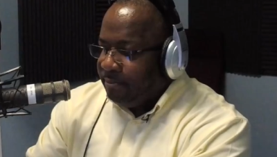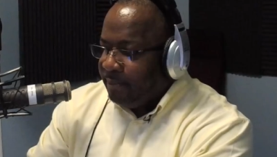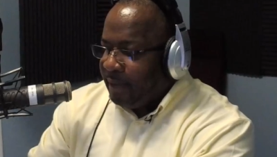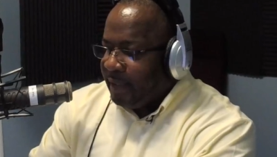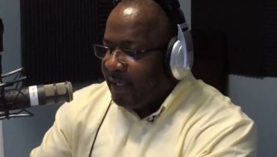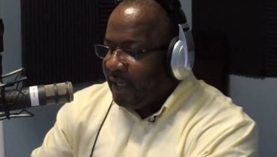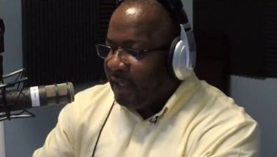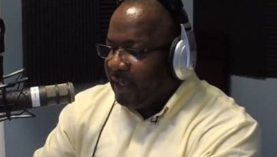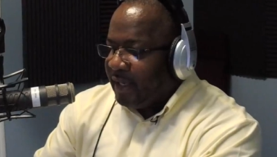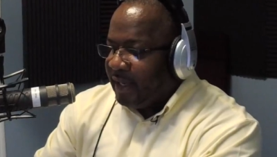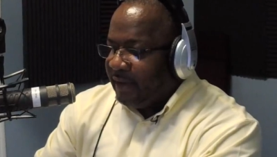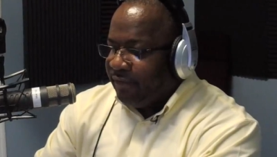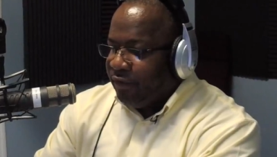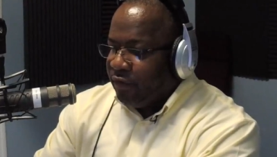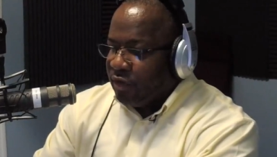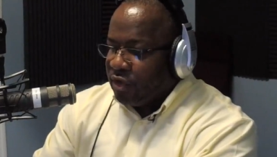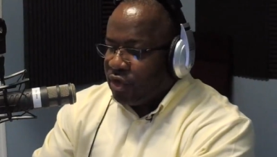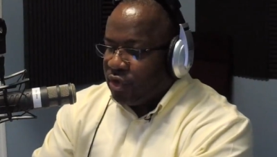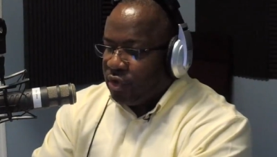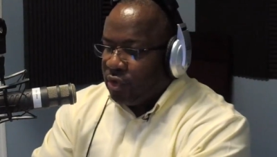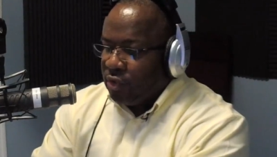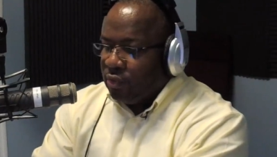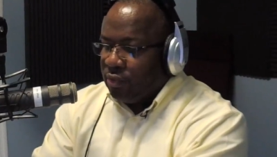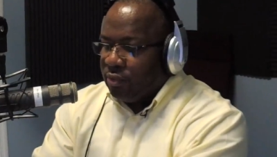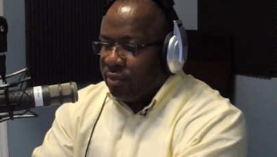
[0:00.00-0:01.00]
beginning at
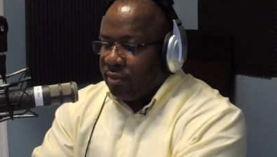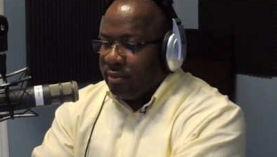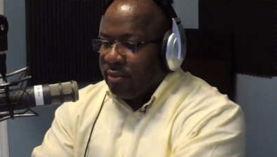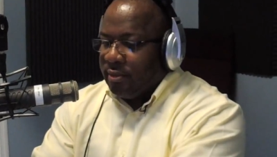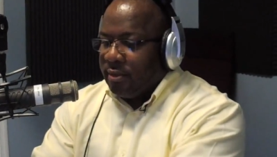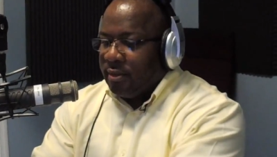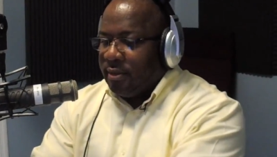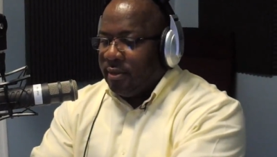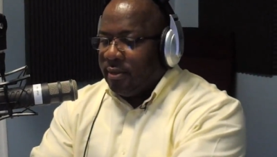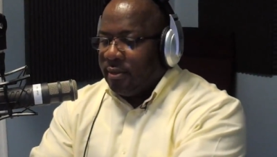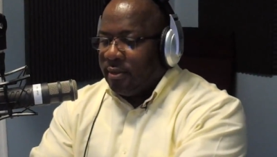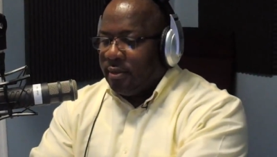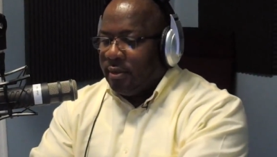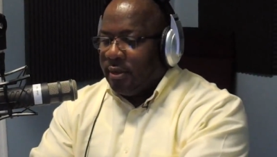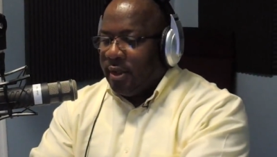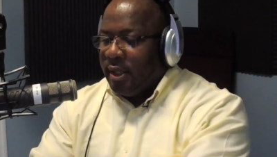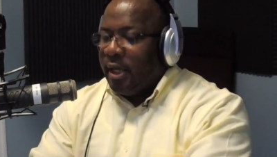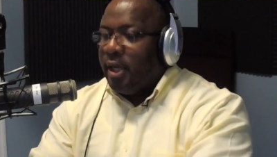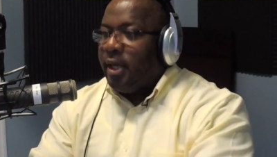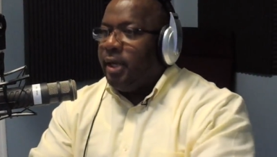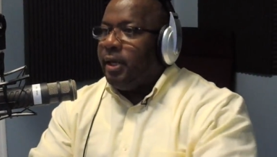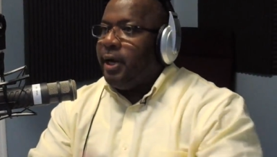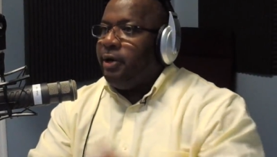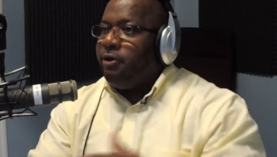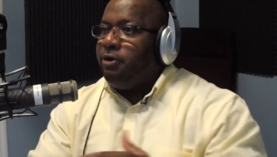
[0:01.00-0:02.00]
verse 2.
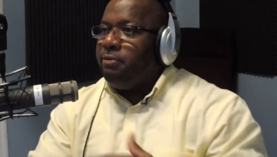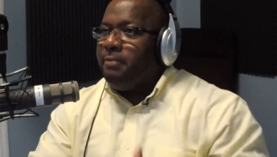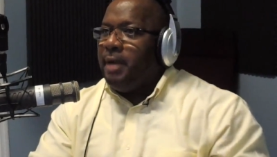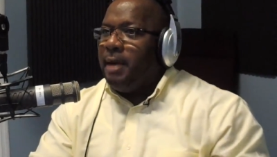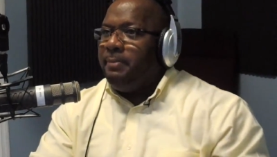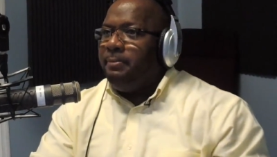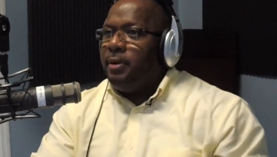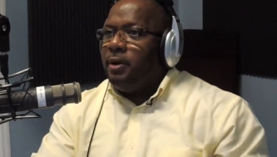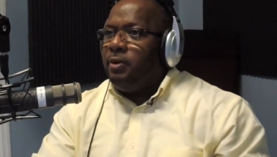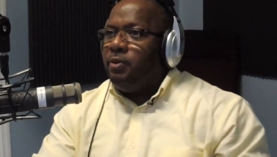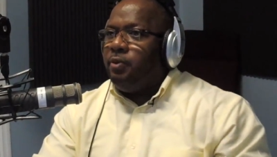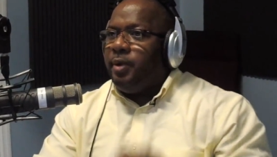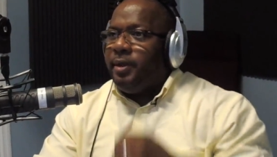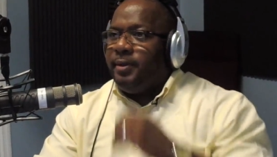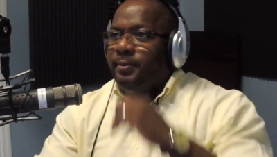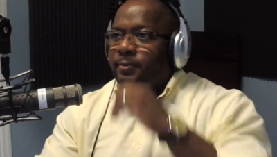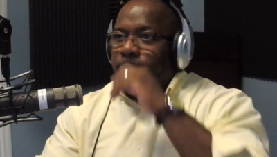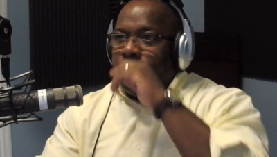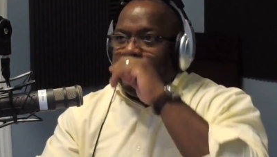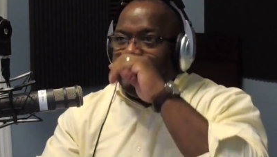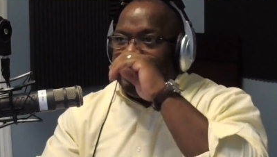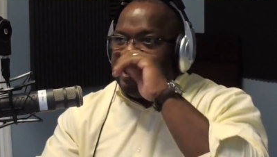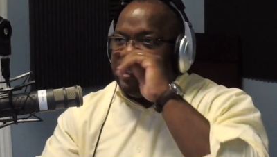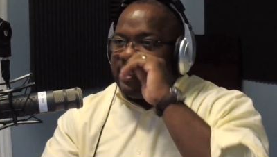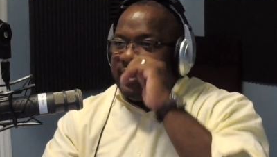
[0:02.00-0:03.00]
Now remember, we,
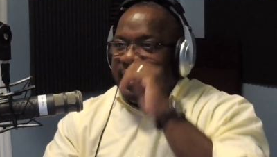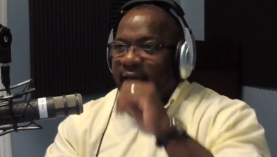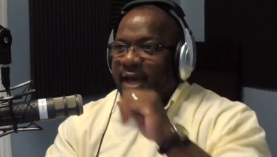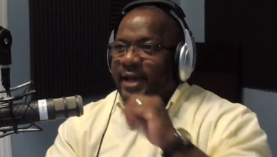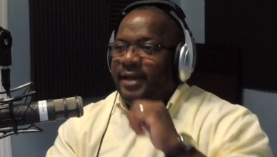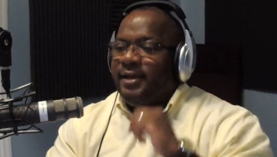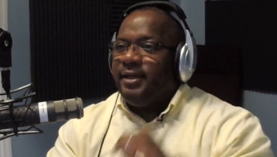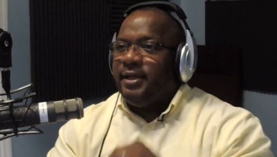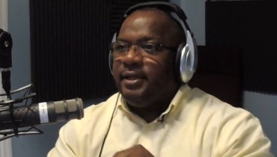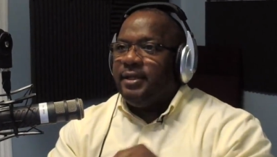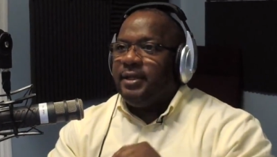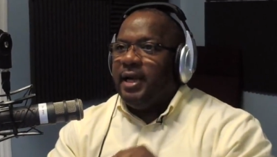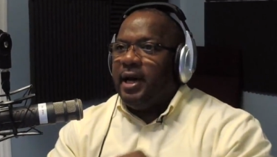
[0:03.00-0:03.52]
we just ended